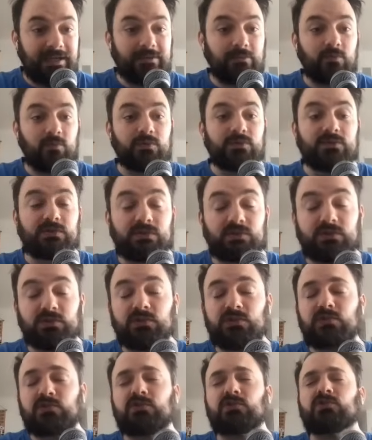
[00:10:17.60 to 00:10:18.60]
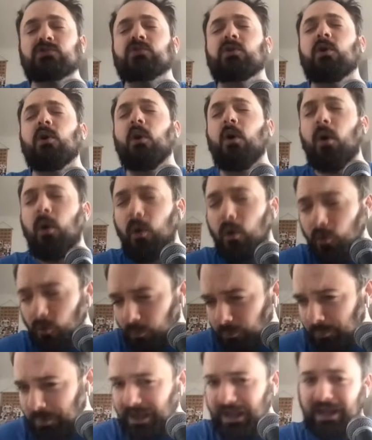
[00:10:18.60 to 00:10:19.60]
It was
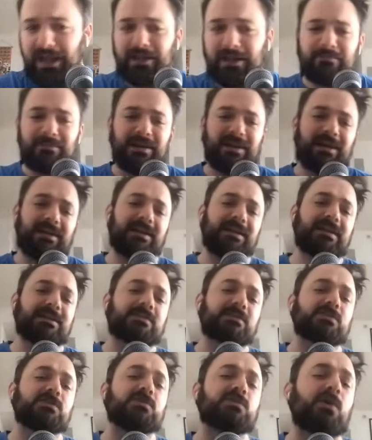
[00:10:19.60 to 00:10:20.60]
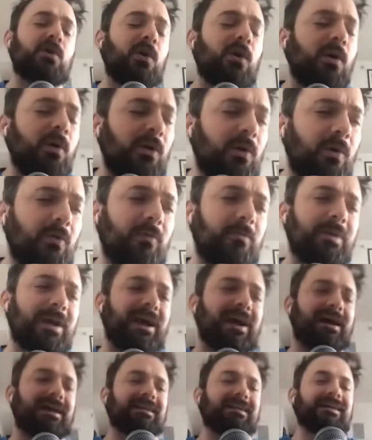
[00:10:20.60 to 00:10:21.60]
so bad, man. It's so
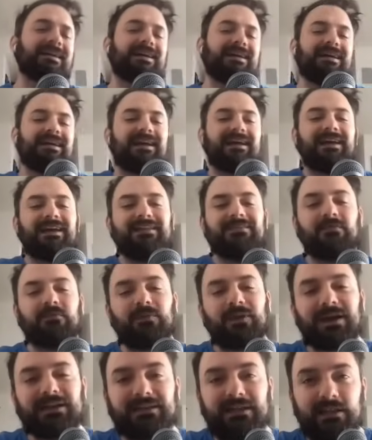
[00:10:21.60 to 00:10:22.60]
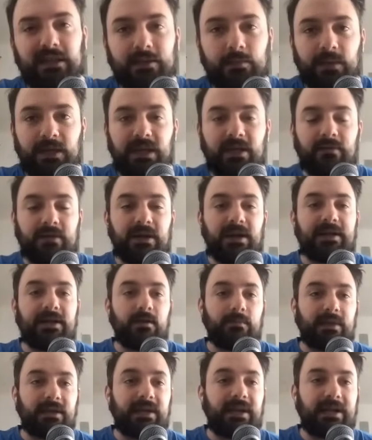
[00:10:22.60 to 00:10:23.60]
bad. And the fact that like we can have a guy
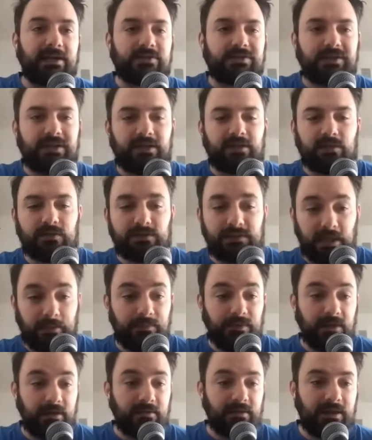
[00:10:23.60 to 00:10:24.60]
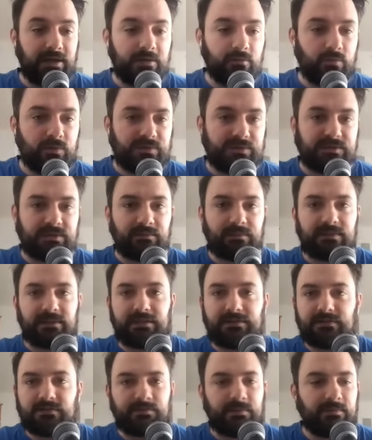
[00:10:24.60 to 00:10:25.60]
come in and actually get good depth out of that, which is something
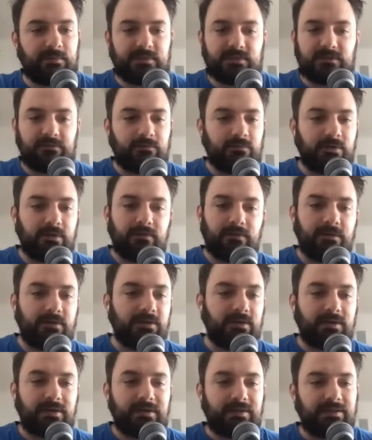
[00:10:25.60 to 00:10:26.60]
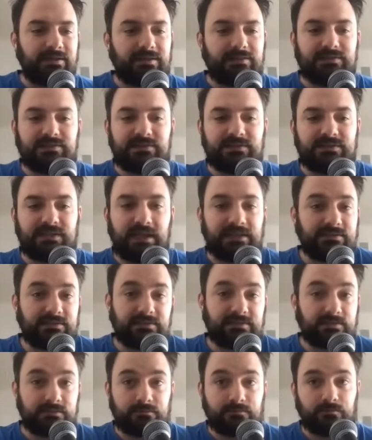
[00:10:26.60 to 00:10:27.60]
they've just been missing forever, is just
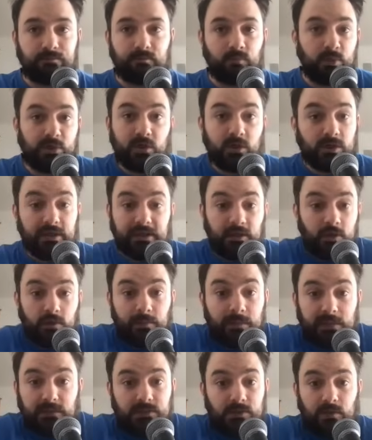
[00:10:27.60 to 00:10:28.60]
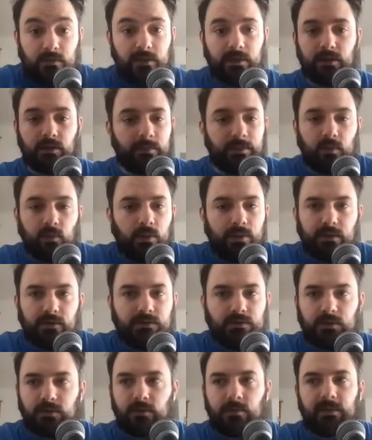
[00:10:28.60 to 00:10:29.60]
it could be a turnaround. It could be a 1-year
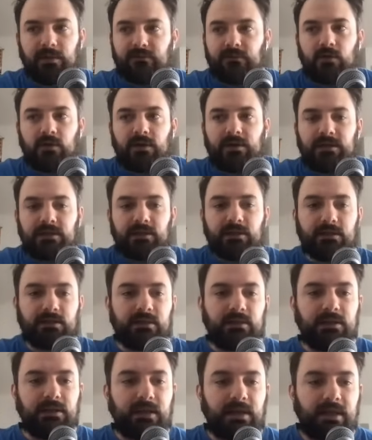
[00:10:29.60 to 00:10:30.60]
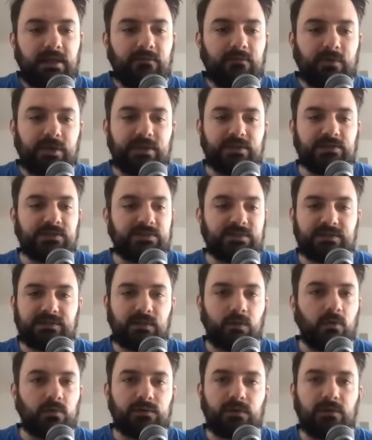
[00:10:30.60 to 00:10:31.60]
turnaround. We have no idea. And free agency is a
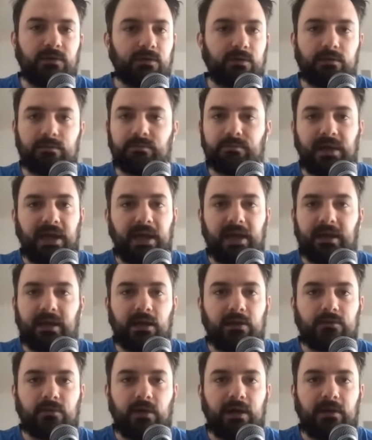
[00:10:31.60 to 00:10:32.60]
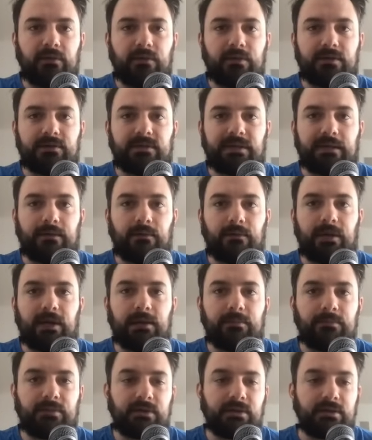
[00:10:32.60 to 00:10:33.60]
whole nother bag. I don't know how they're going to tackle
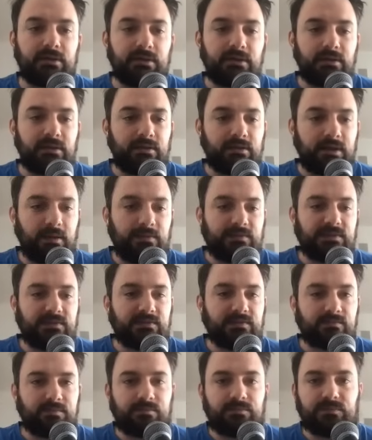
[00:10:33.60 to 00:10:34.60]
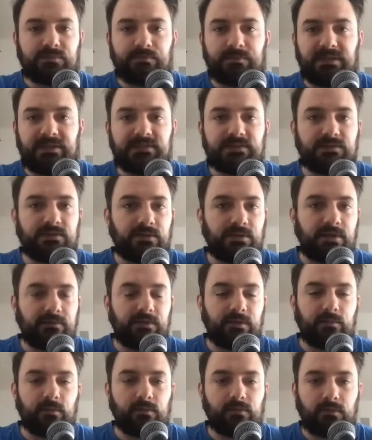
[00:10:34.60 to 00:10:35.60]
that, but obviously some pieces are going to have
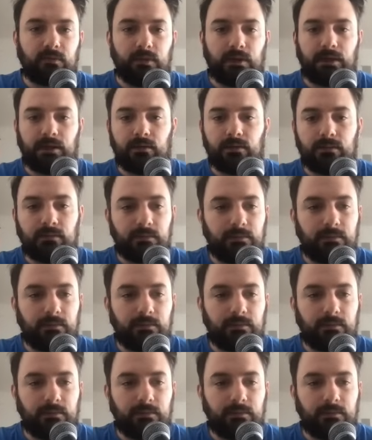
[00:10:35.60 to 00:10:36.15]
to get moved around.